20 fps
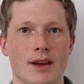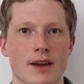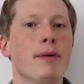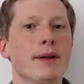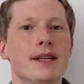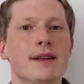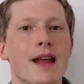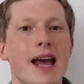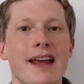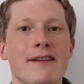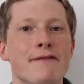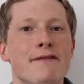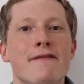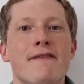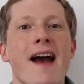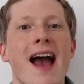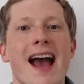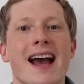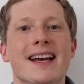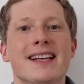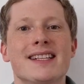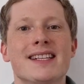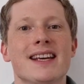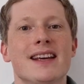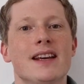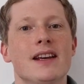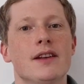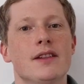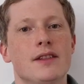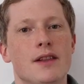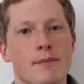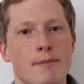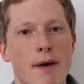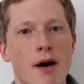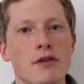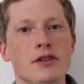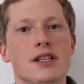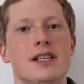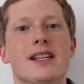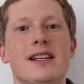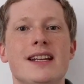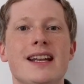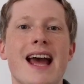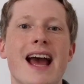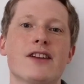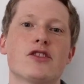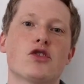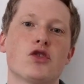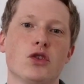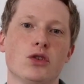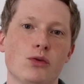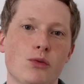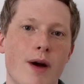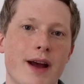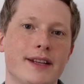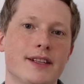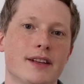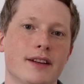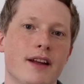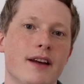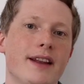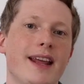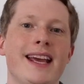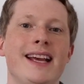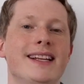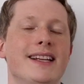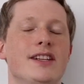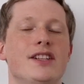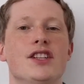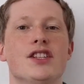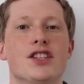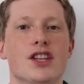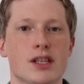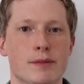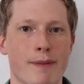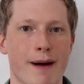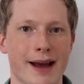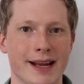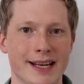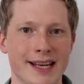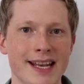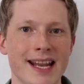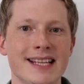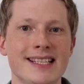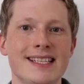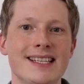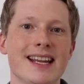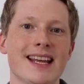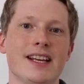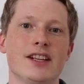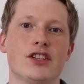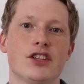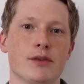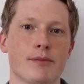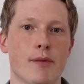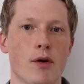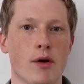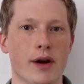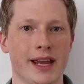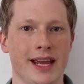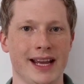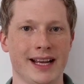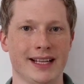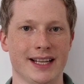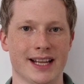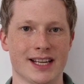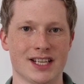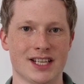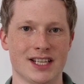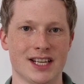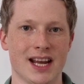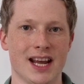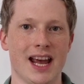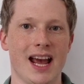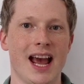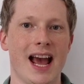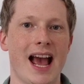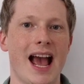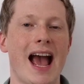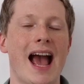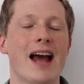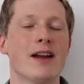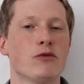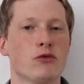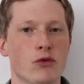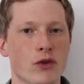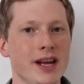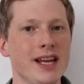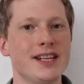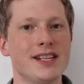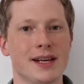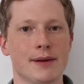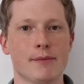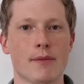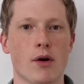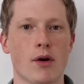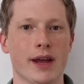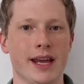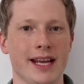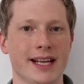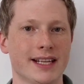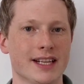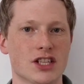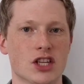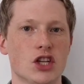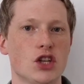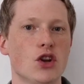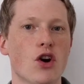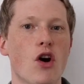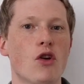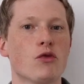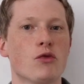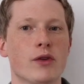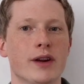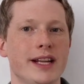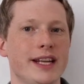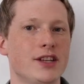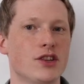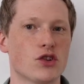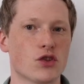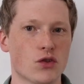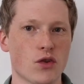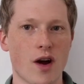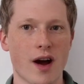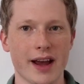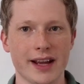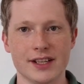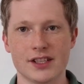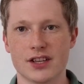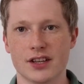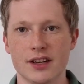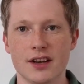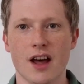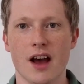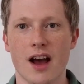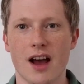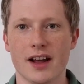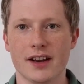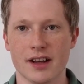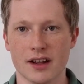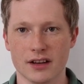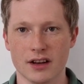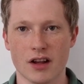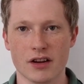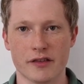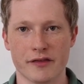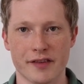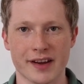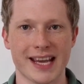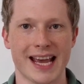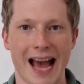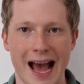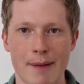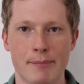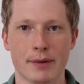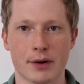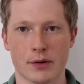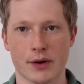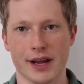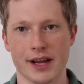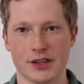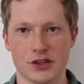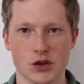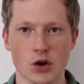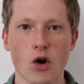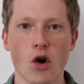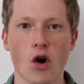But in fact, the most natural way to learn English is just by listening to more English and reading more English and not really trying to learn a lot of vocabulary at